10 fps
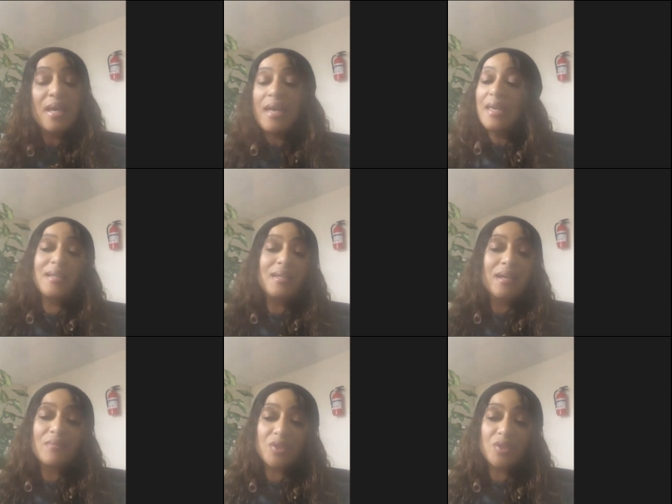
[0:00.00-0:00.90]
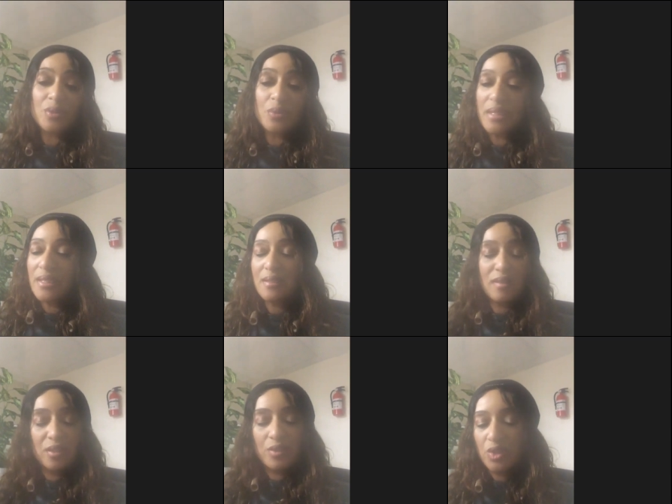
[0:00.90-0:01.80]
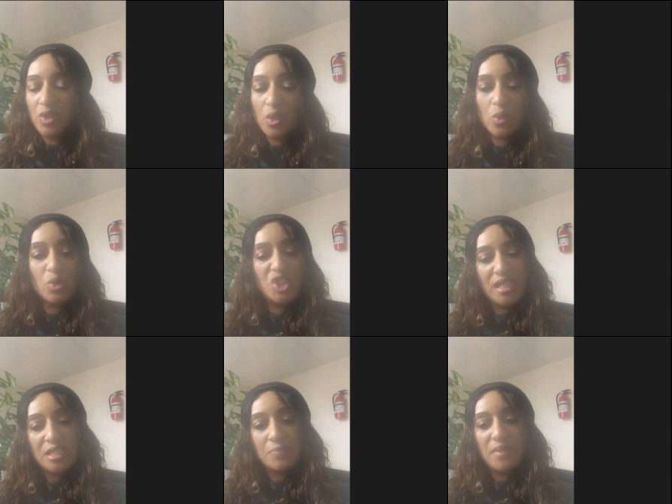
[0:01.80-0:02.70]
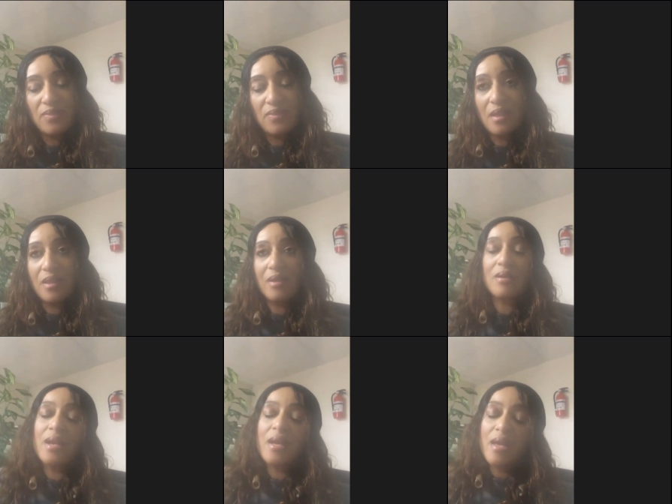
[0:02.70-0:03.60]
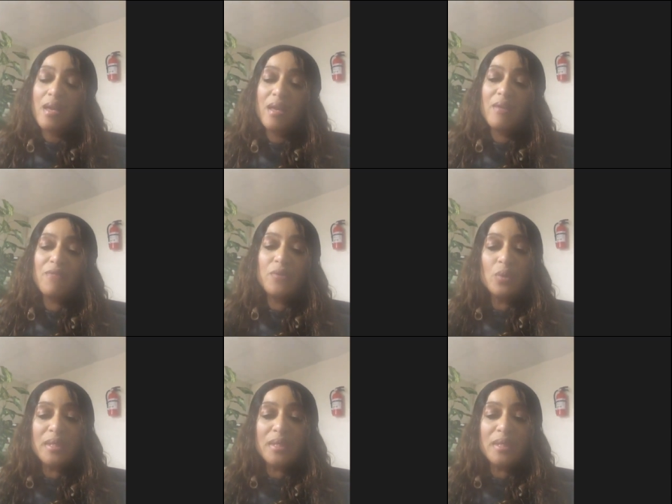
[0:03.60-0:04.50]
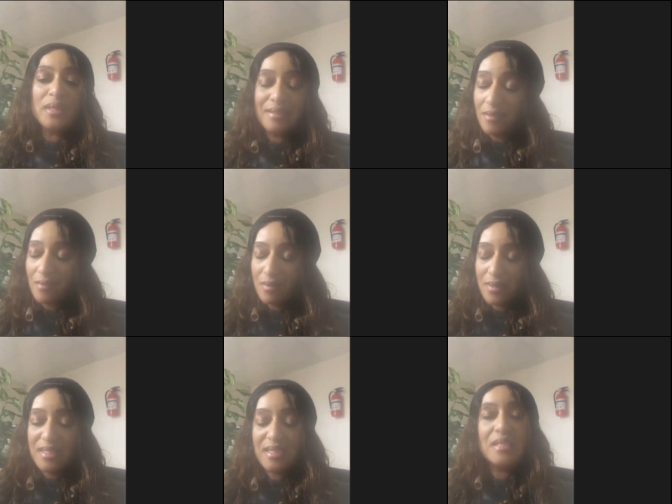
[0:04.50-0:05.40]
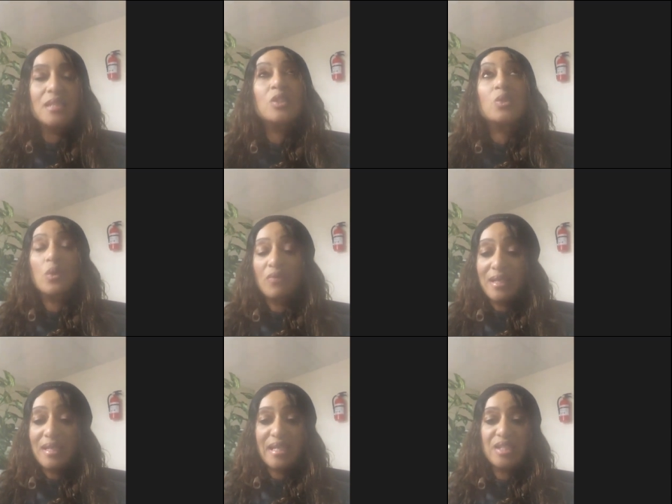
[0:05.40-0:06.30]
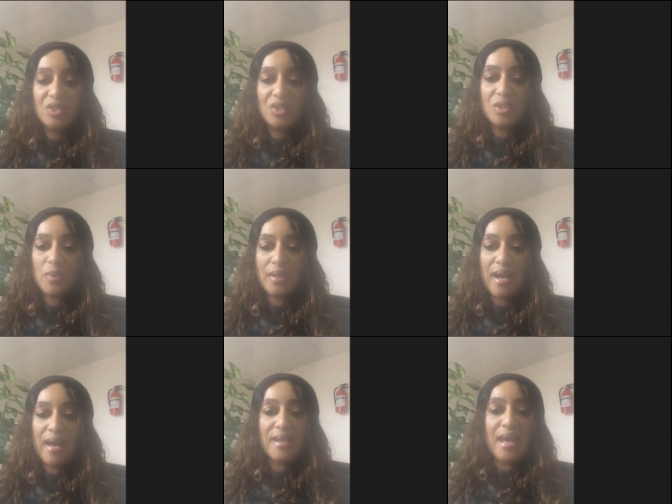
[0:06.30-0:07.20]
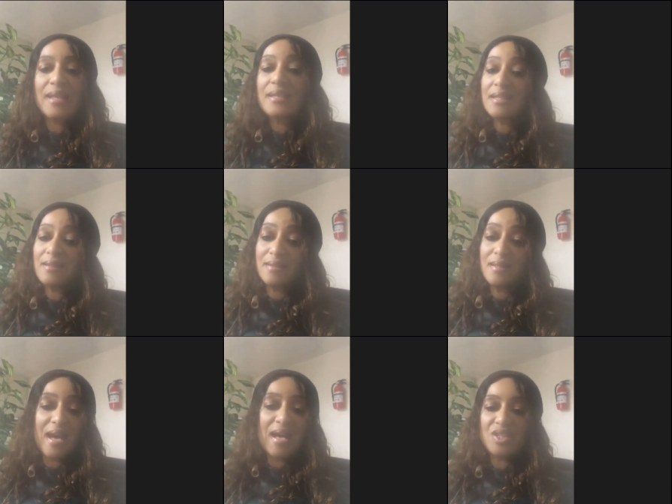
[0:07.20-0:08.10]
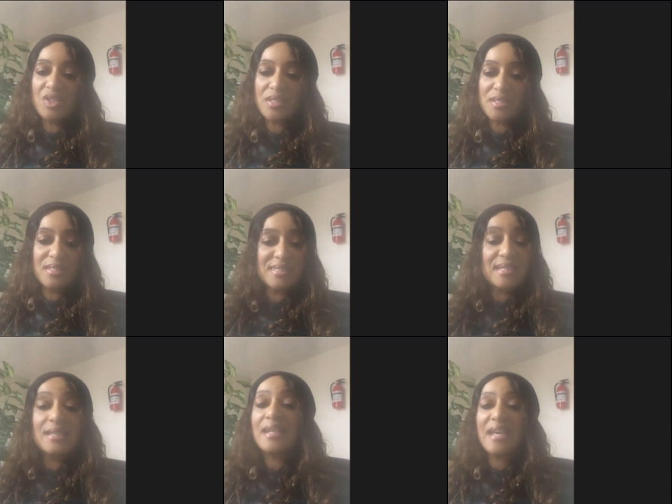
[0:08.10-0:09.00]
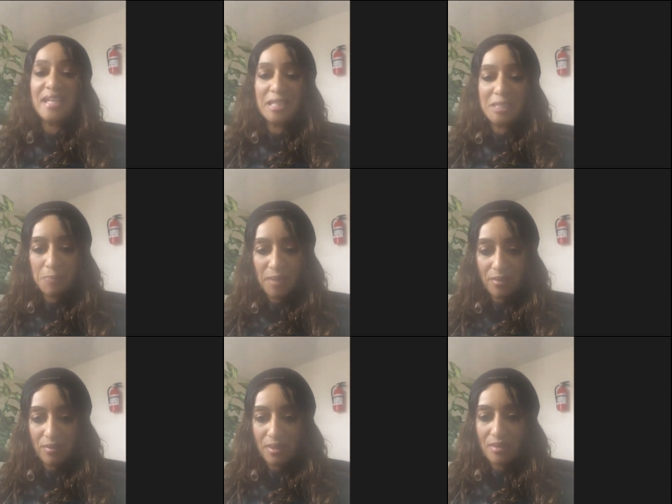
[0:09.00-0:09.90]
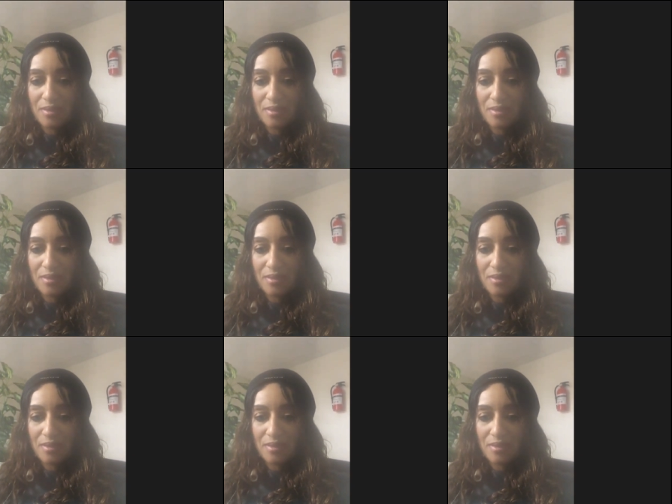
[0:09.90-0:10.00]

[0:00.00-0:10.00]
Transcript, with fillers: He loves you, and there's no judgment there. If you can get into a relationship with God, not an, not just a Sunday experience,